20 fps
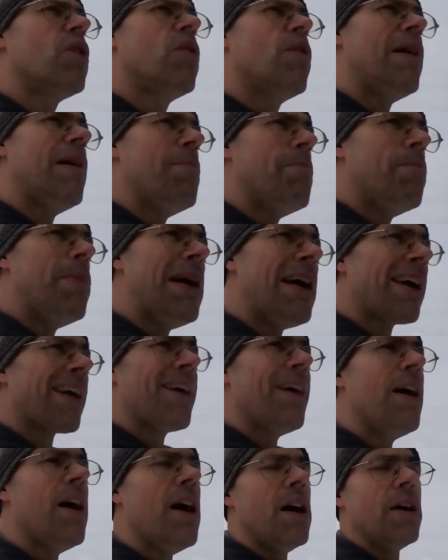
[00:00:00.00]
to go and
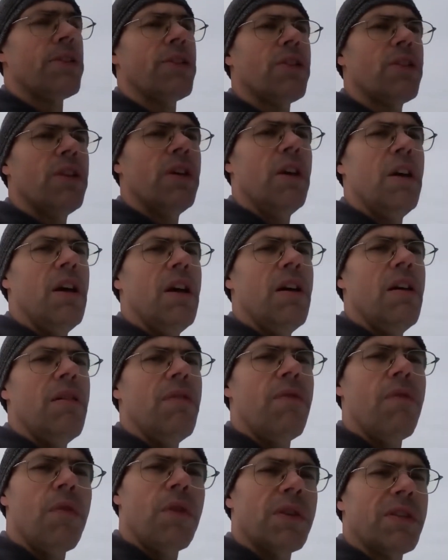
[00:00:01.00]
beg us
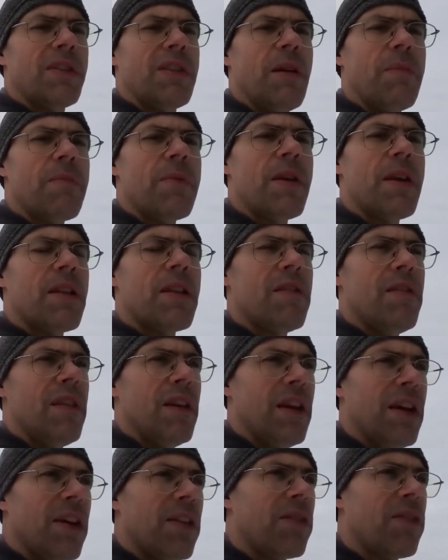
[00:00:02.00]
for something
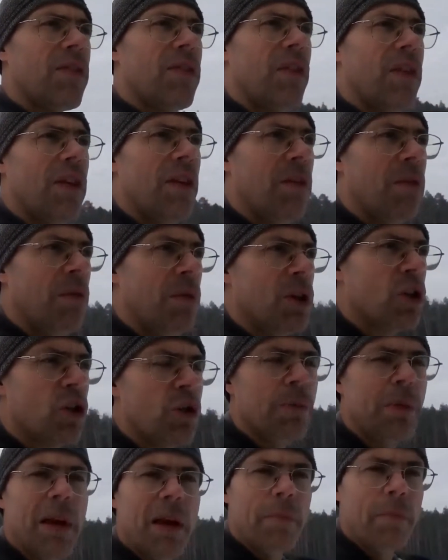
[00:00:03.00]
that we
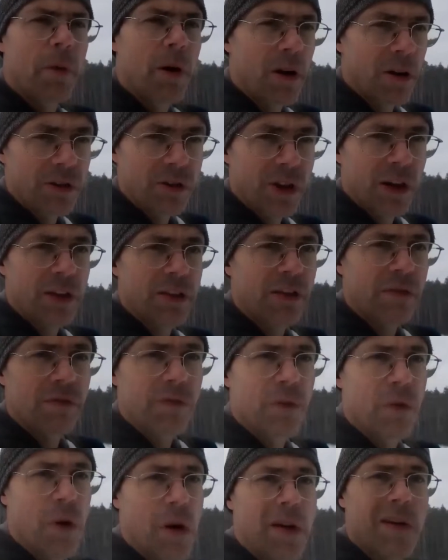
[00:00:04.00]
should be
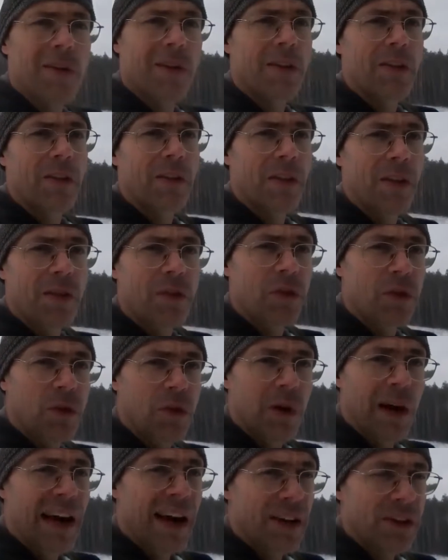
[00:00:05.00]
apologizing for rather than
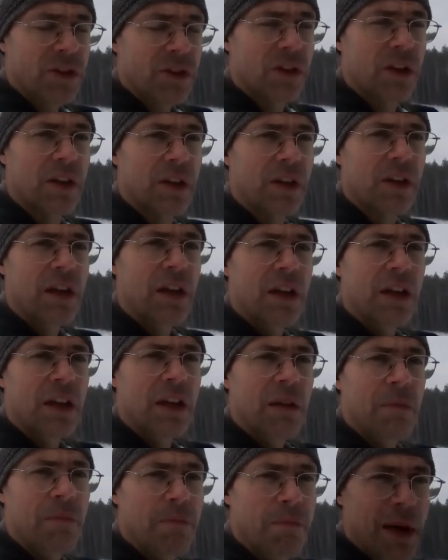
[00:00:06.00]
you asking,
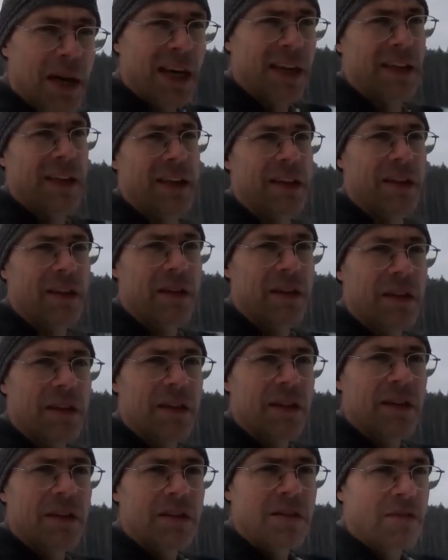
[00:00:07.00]
begging
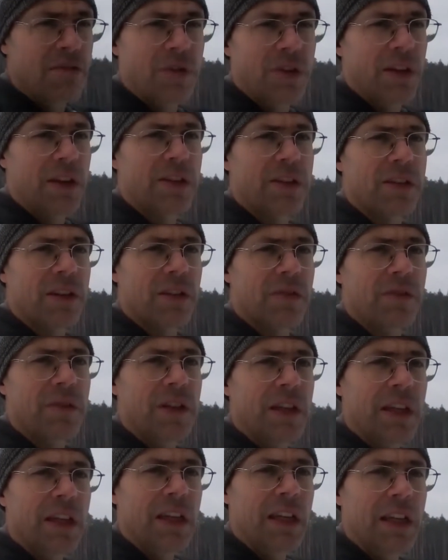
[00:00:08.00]
for the
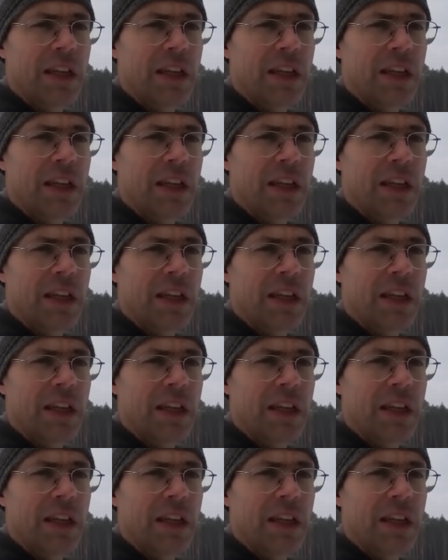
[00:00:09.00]
stuff.